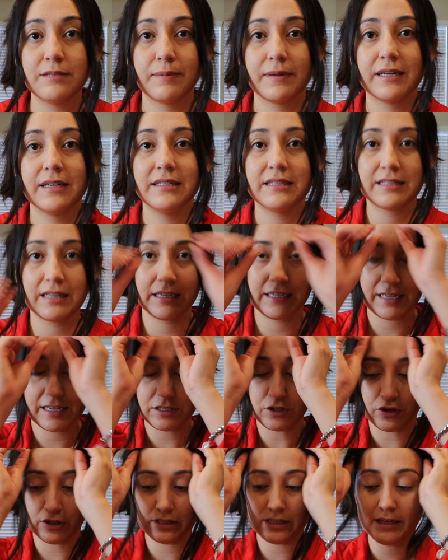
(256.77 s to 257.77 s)
because Sundays
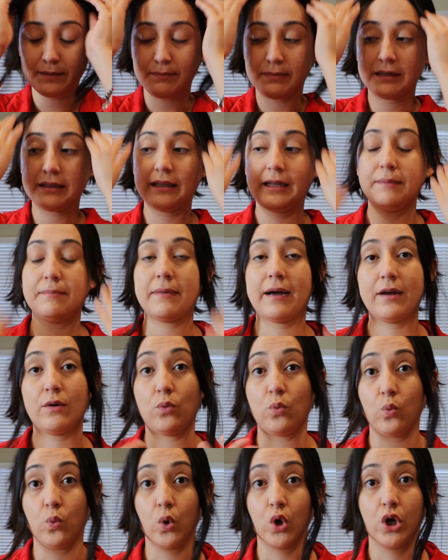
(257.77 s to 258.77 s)
are typically my
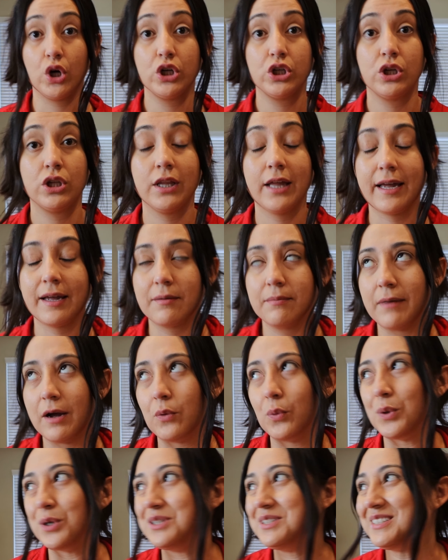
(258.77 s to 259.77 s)

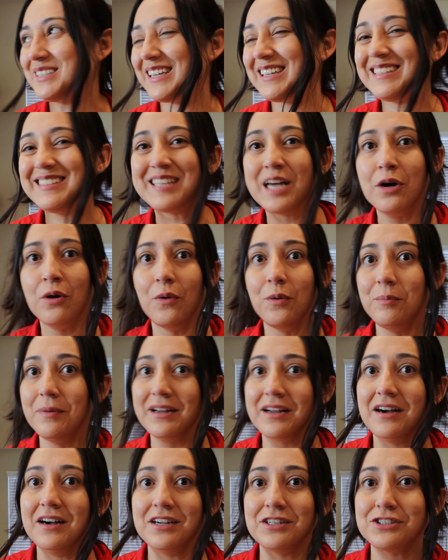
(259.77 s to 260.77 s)
worst days. Oh my
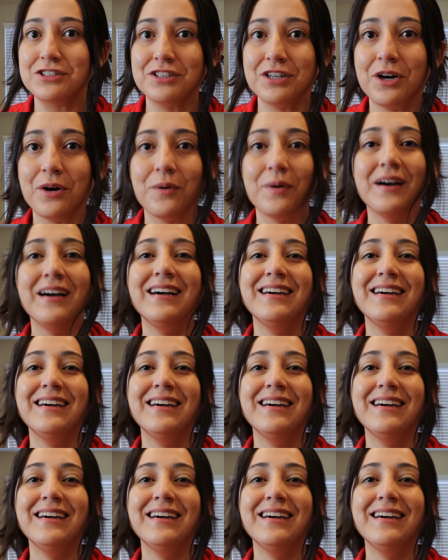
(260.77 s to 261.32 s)
gosh, no.